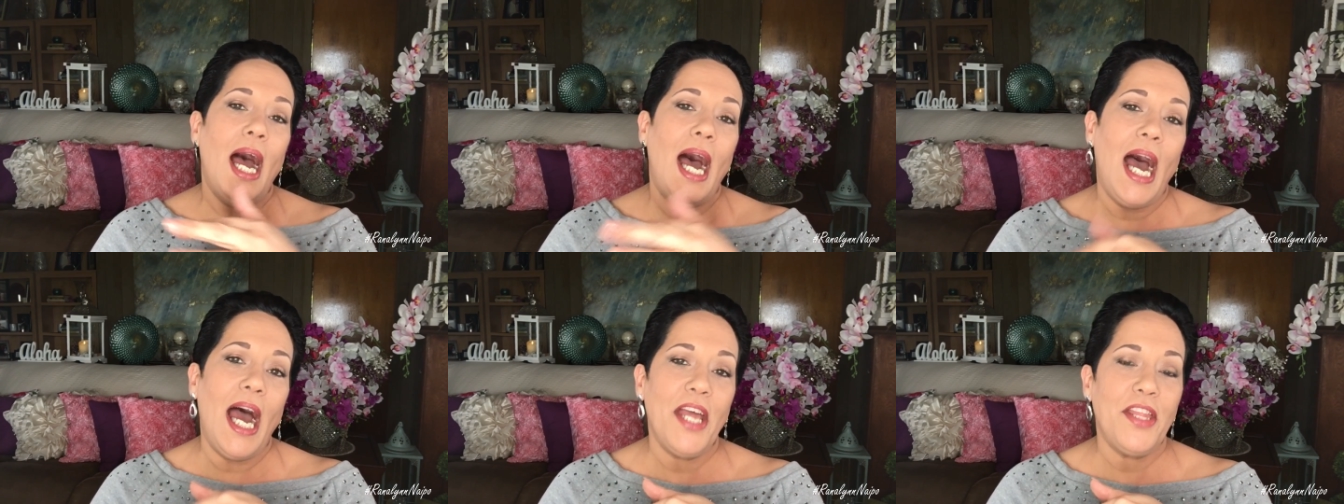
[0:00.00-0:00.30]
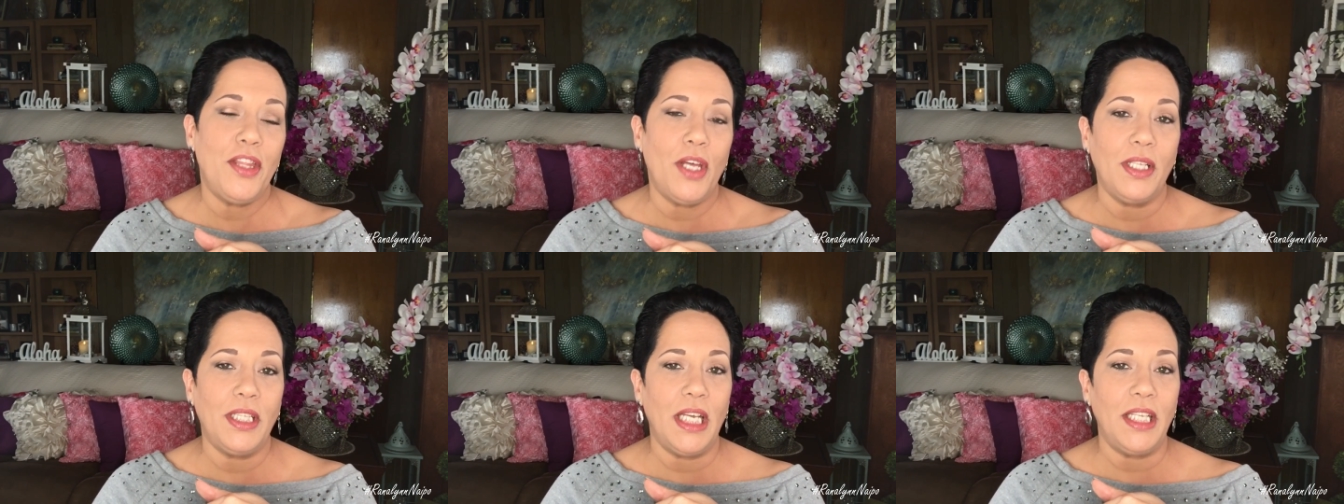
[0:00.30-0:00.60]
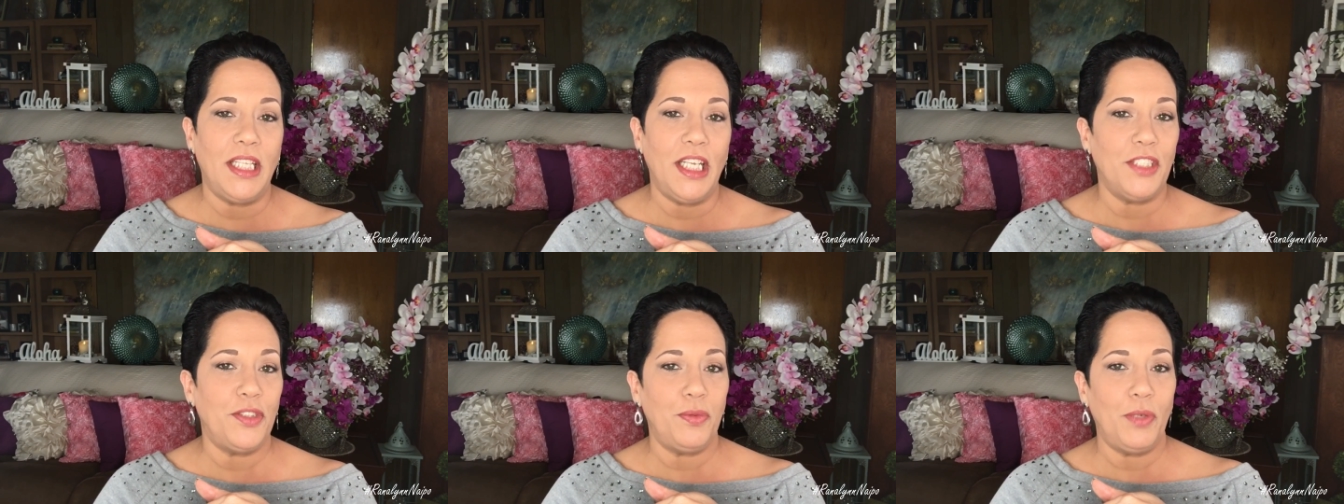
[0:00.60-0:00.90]
I thought
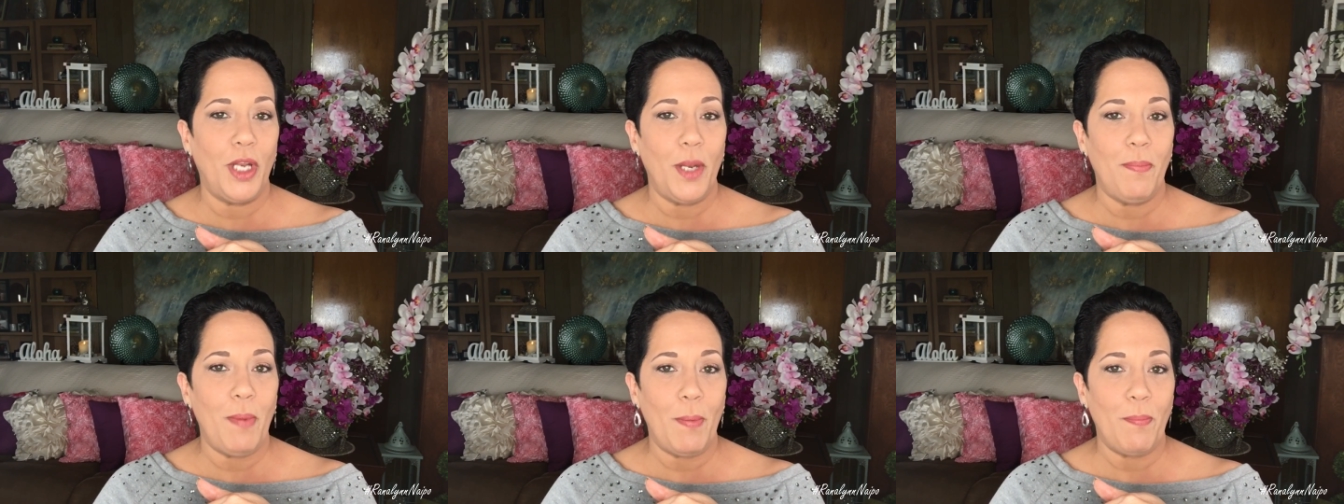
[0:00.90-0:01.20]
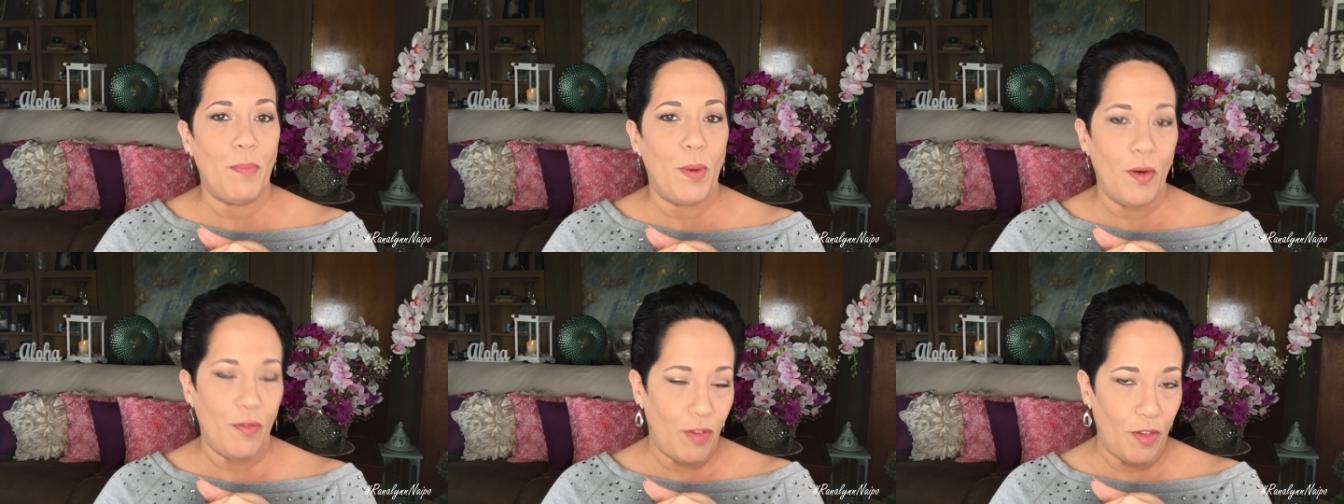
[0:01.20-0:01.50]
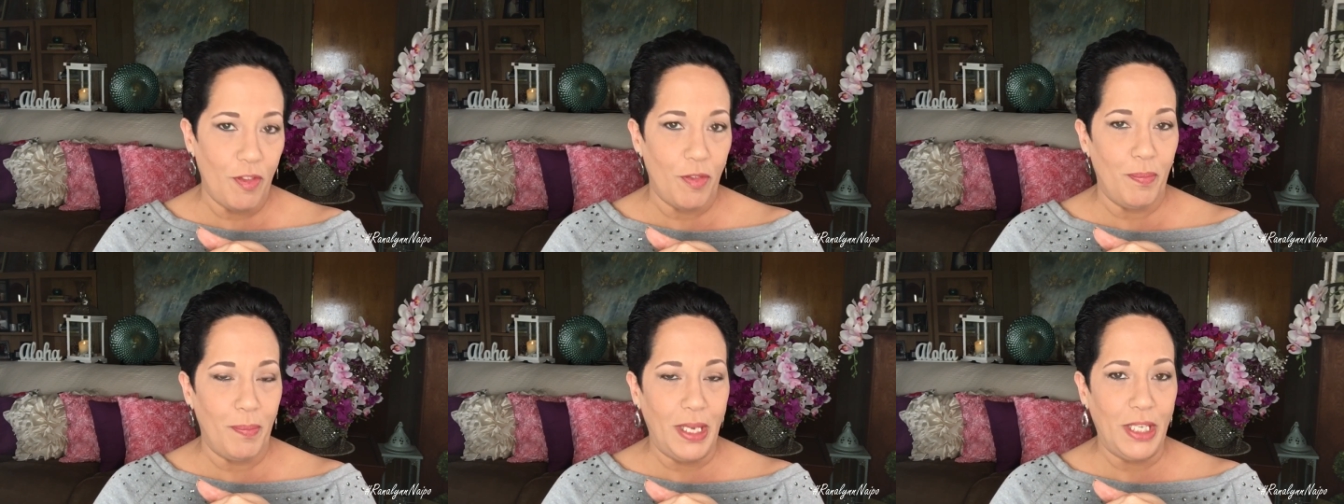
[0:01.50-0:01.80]
that this would have been
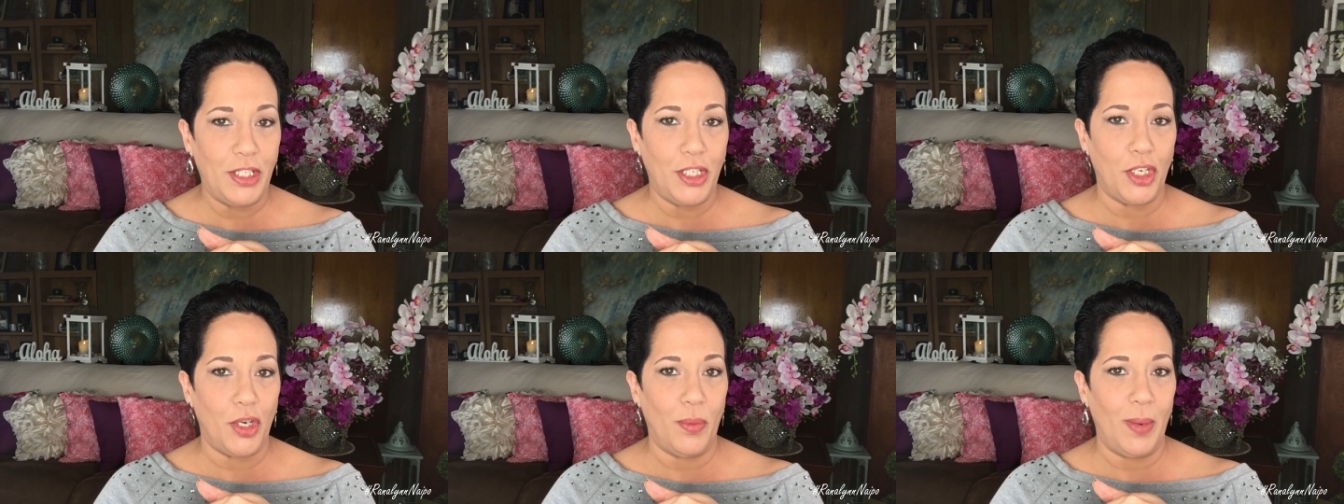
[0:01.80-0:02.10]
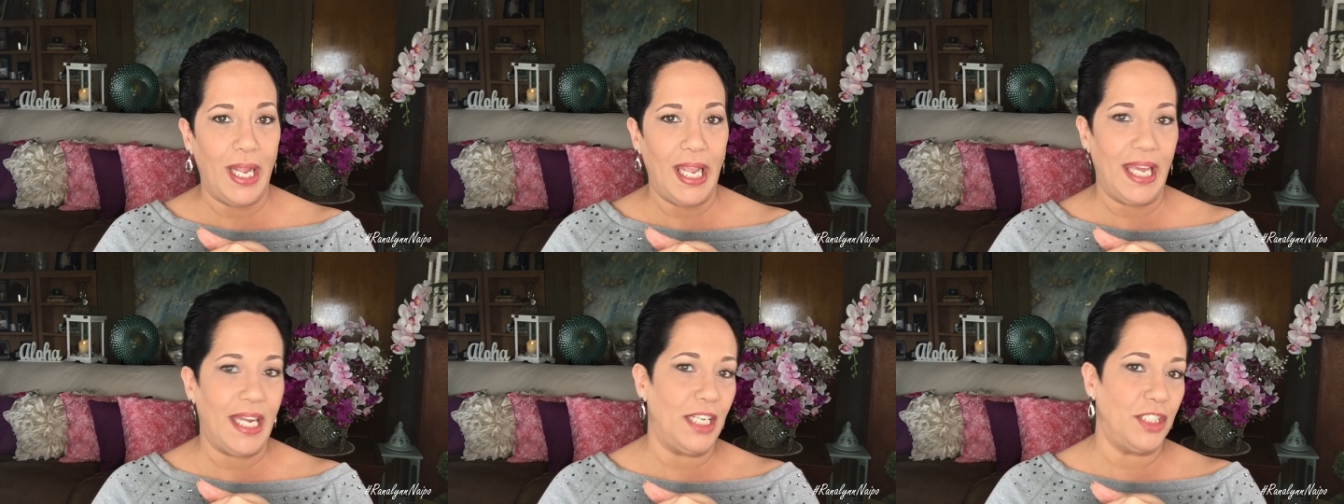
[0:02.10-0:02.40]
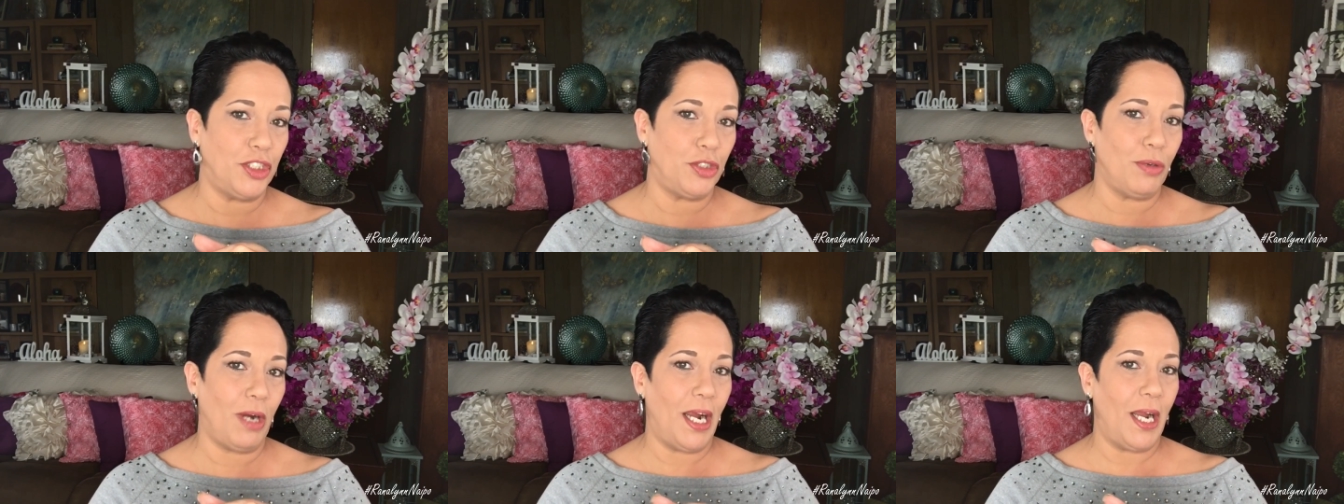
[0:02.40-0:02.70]
perfect for me to go ahead
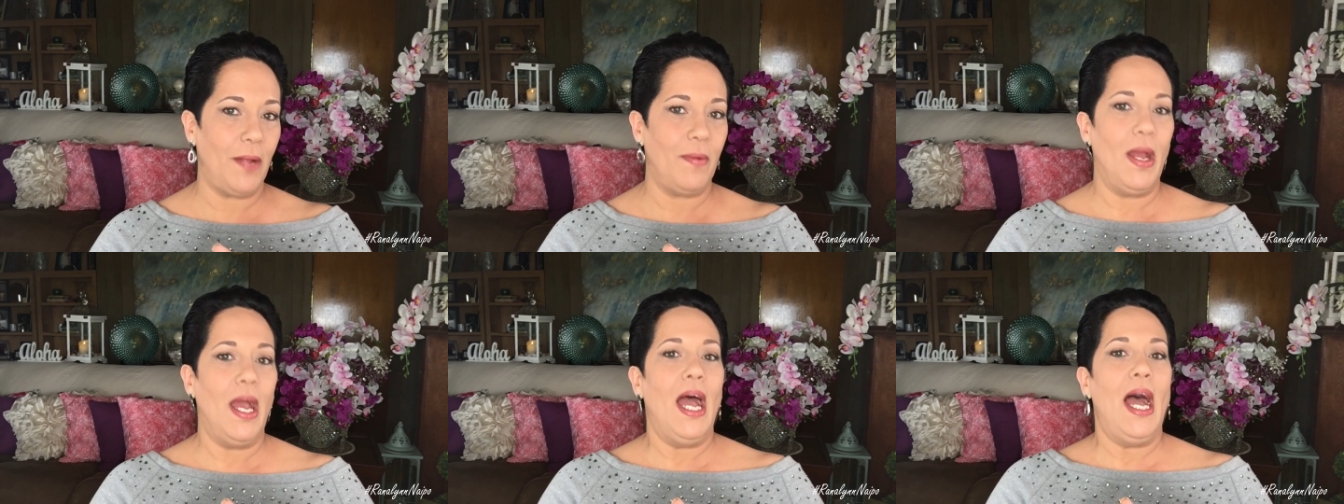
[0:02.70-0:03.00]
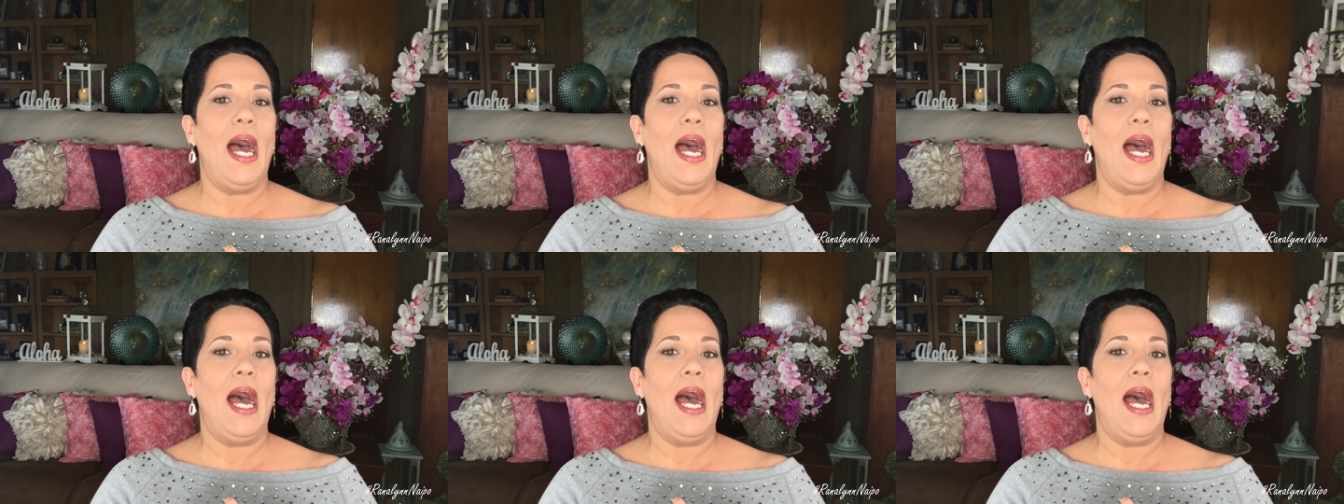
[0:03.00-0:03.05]
and try.